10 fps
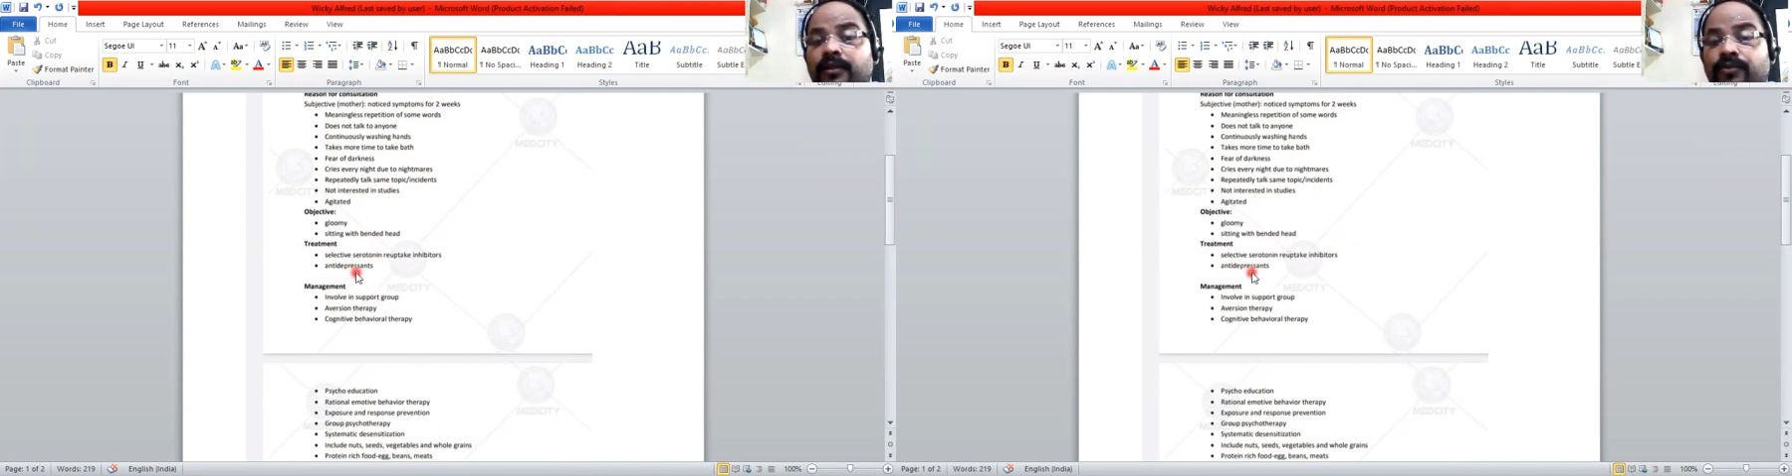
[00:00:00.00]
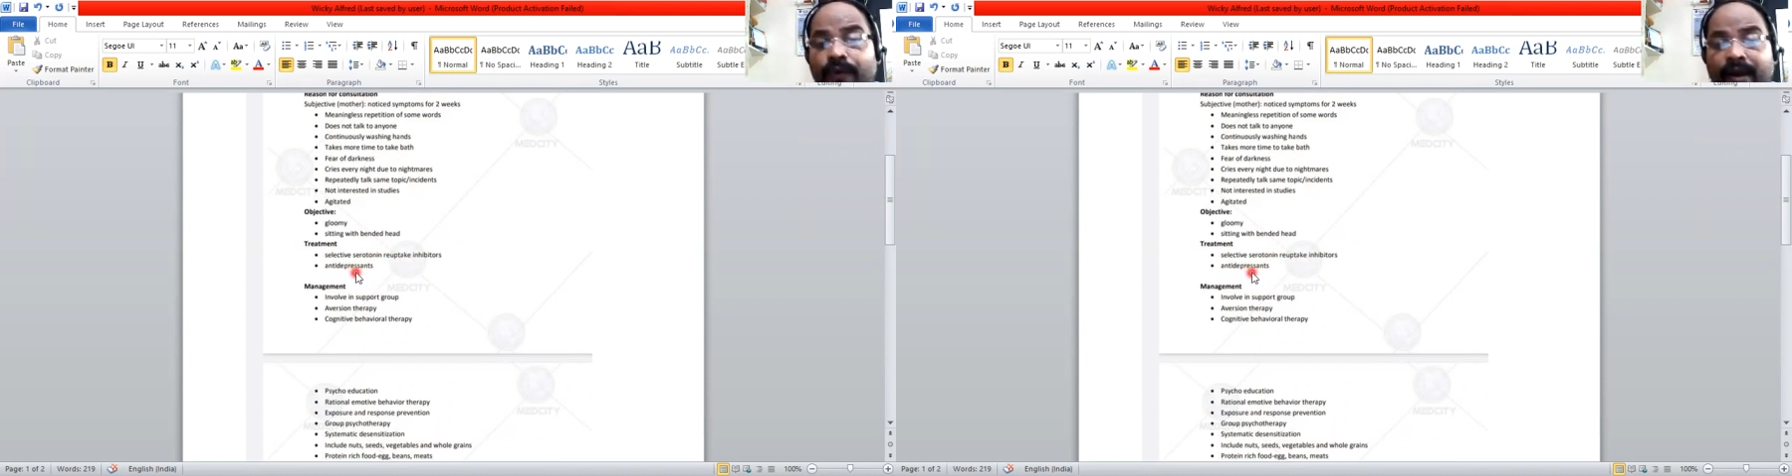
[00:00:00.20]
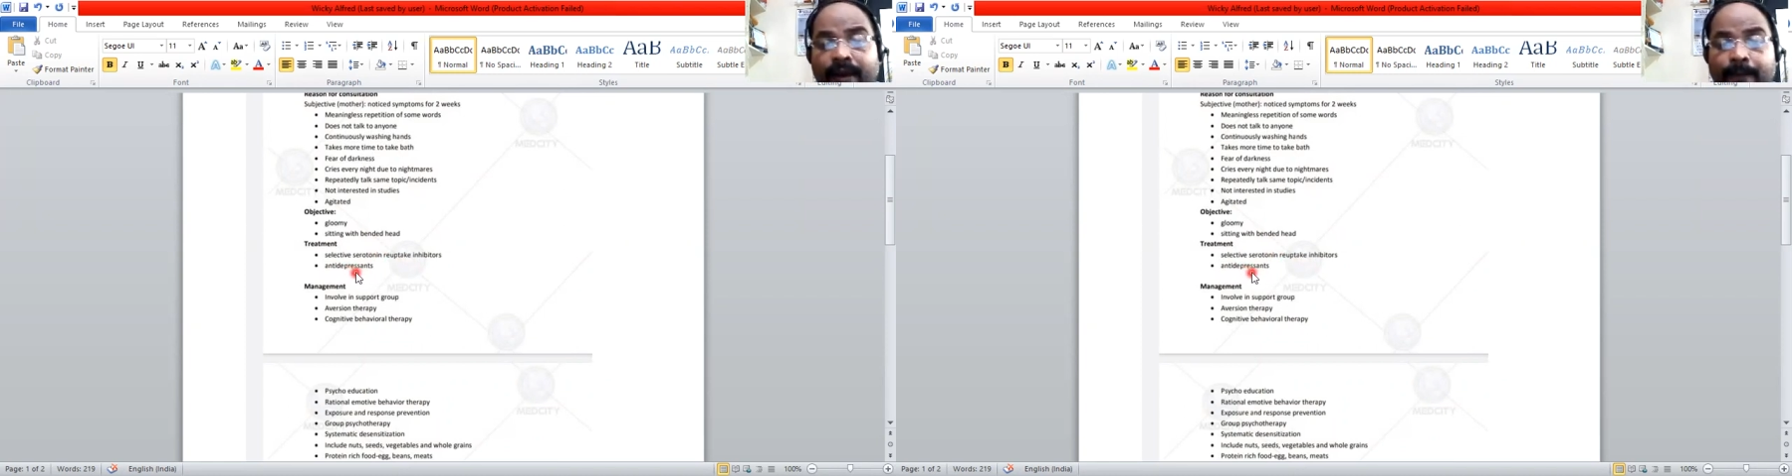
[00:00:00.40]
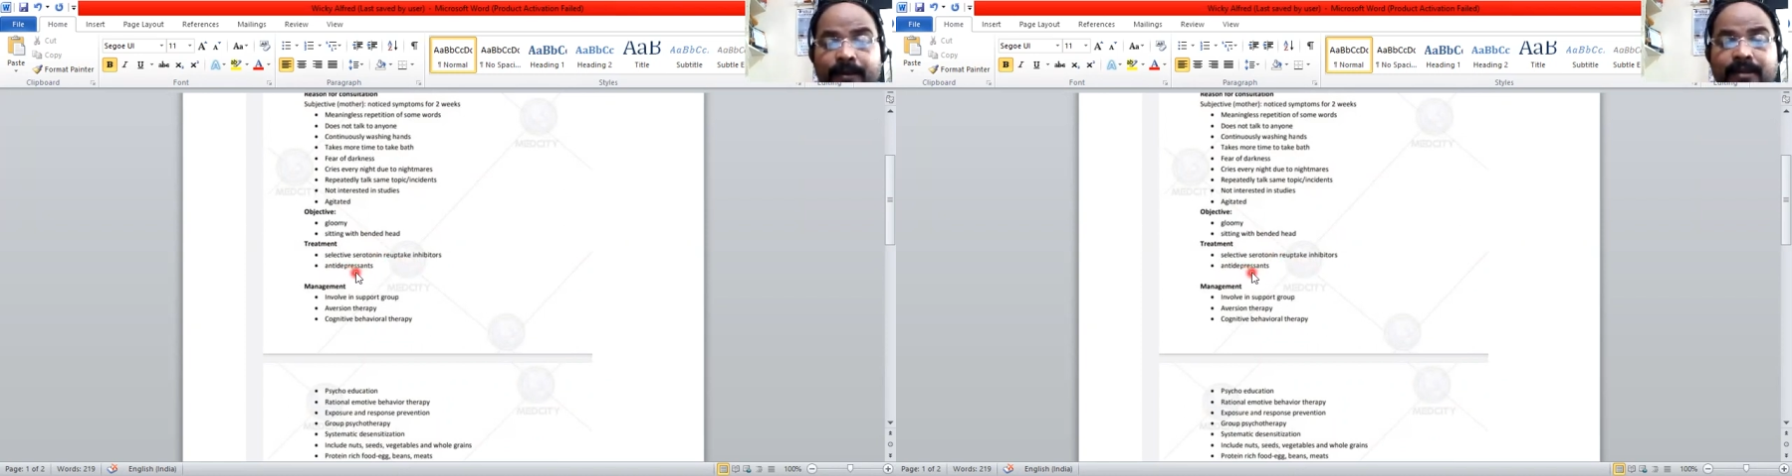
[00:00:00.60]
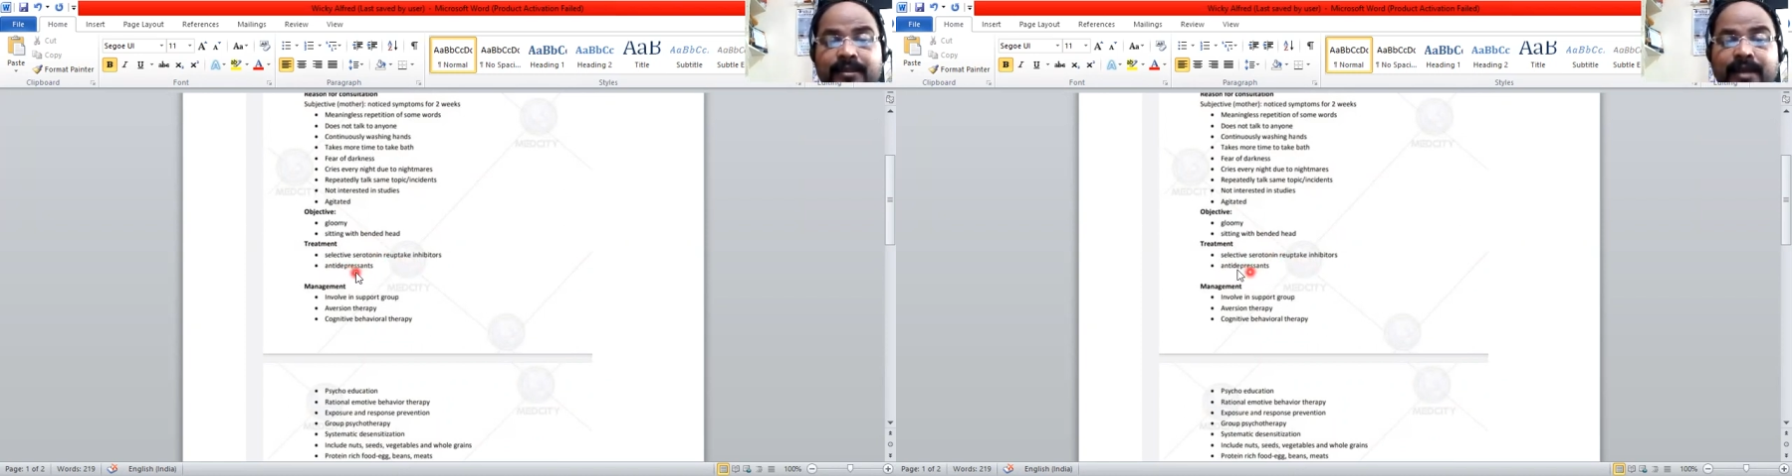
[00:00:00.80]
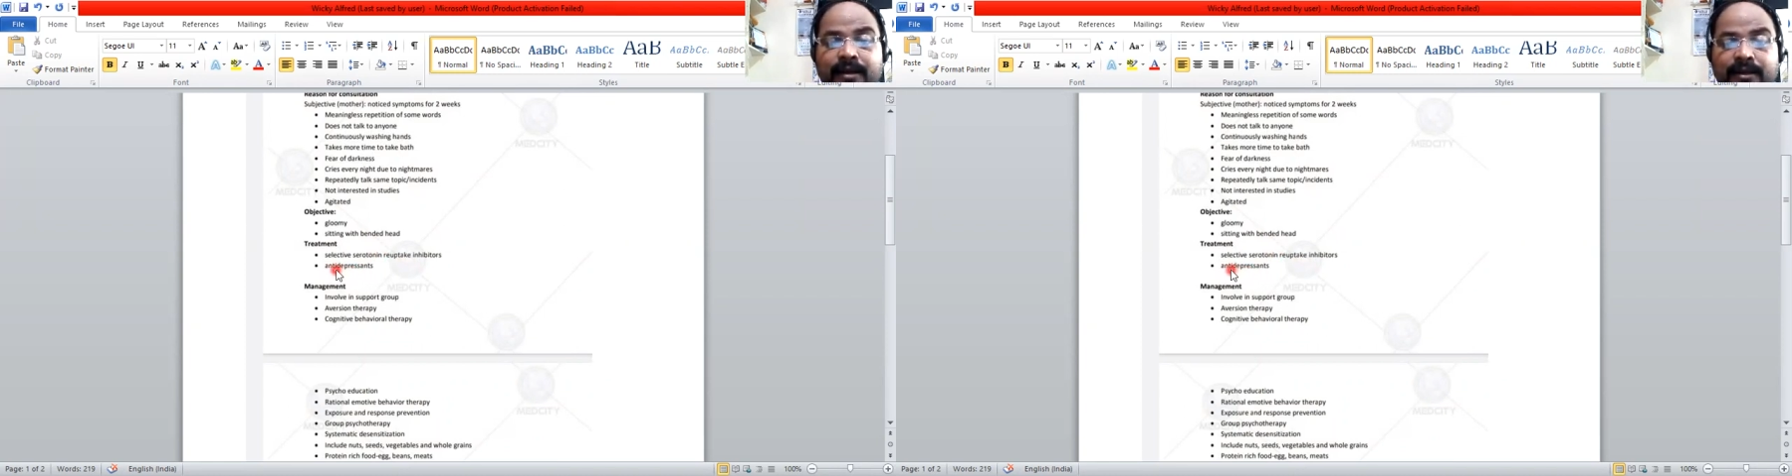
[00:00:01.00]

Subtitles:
therapy, that